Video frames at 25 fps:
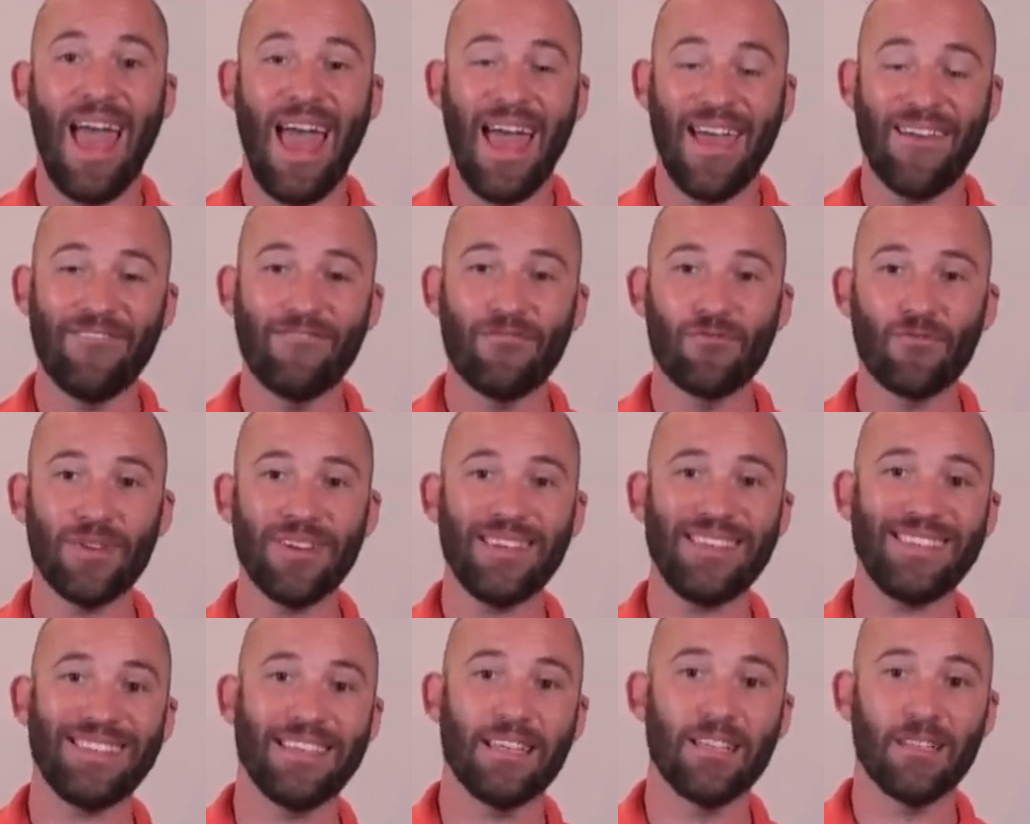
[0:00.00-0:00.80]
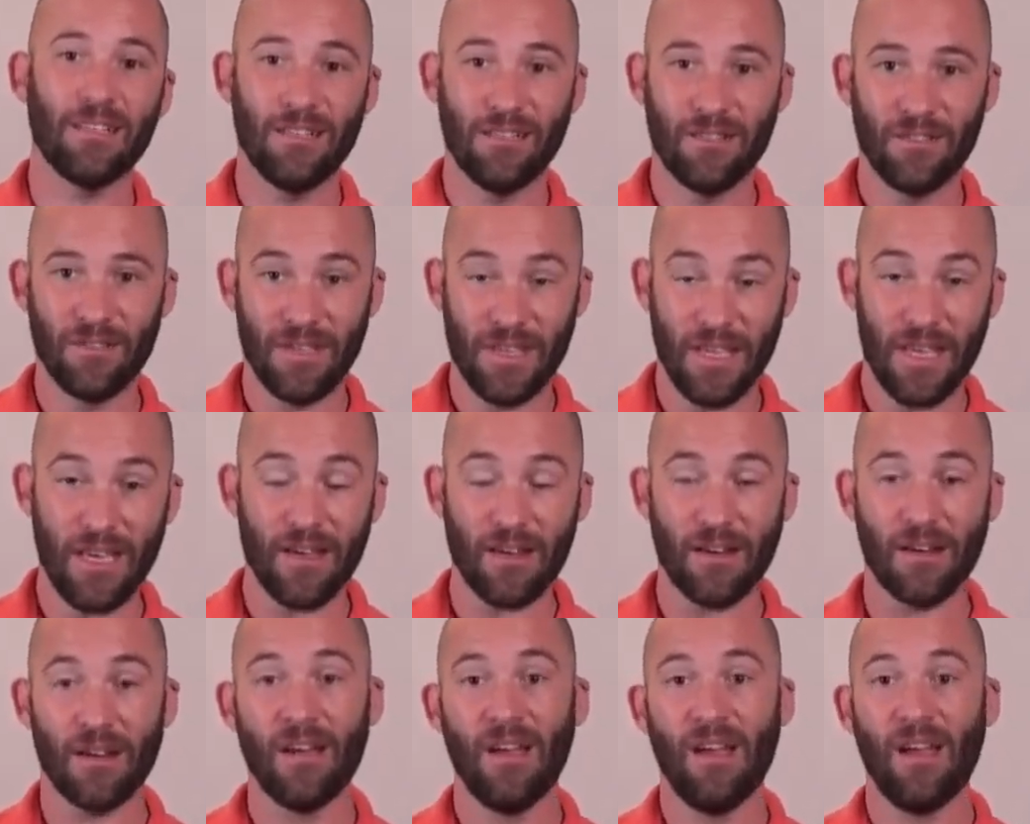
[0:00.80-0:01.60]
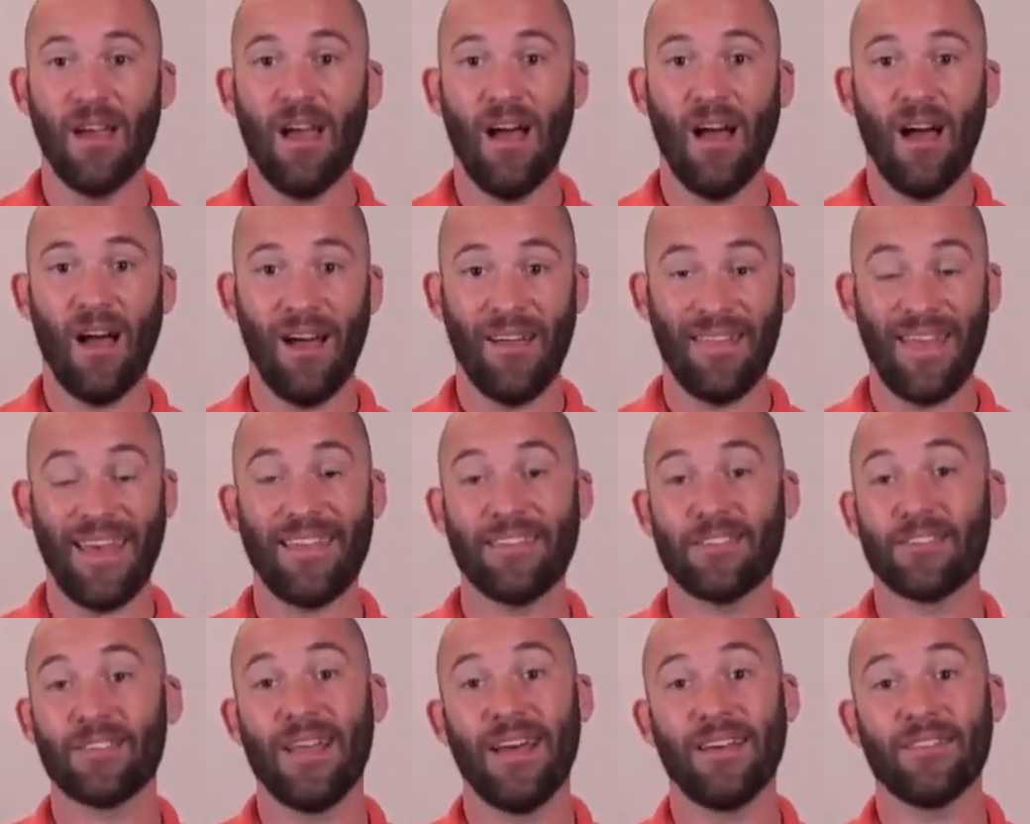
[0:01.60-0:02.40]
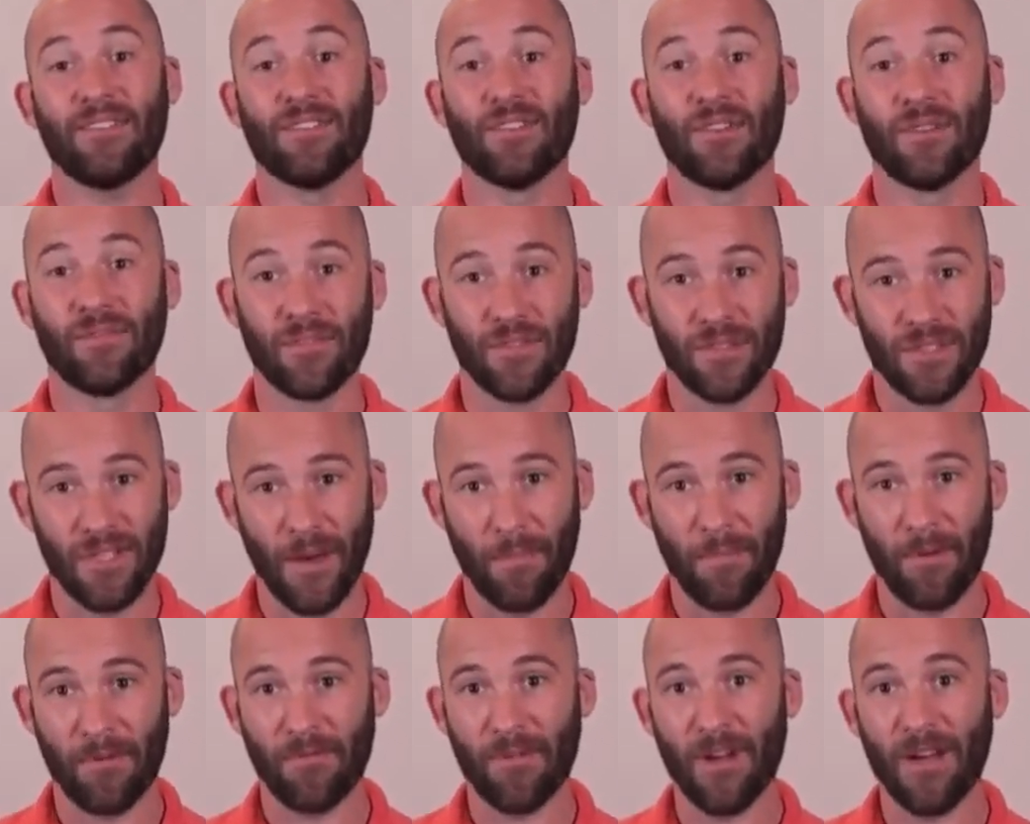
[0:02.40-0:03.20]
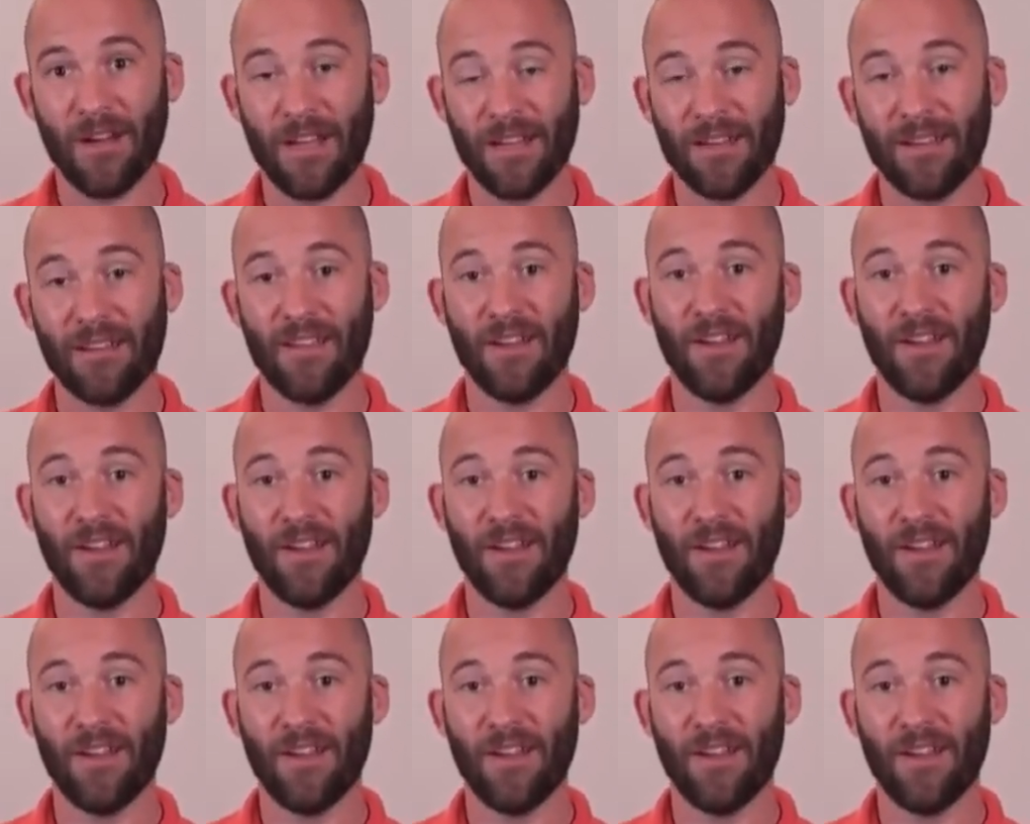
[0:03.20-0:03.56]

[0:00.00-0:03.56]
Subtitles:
Every single year that server is up and running.